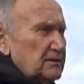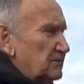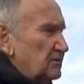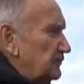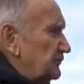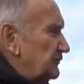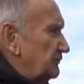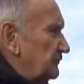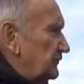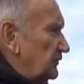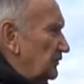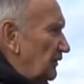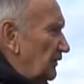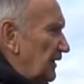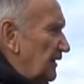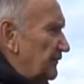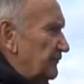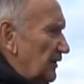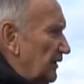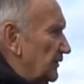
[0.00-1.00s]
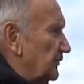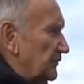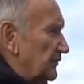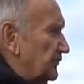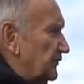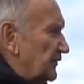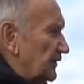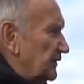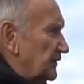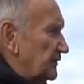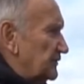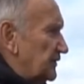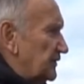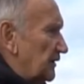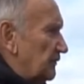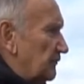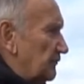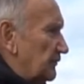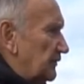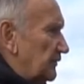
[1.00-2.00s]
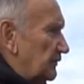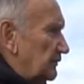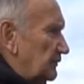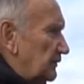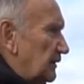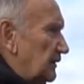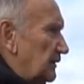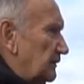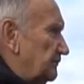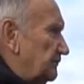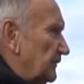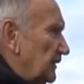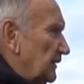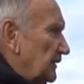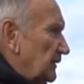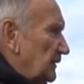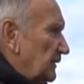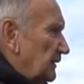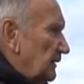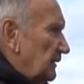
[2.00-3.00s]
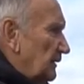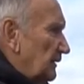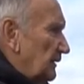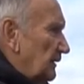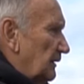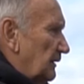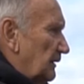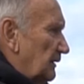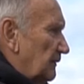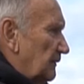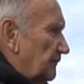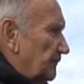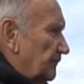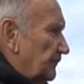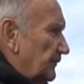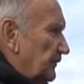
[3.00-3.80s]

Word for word: you'll you'll have other things that will uh, uh, uh,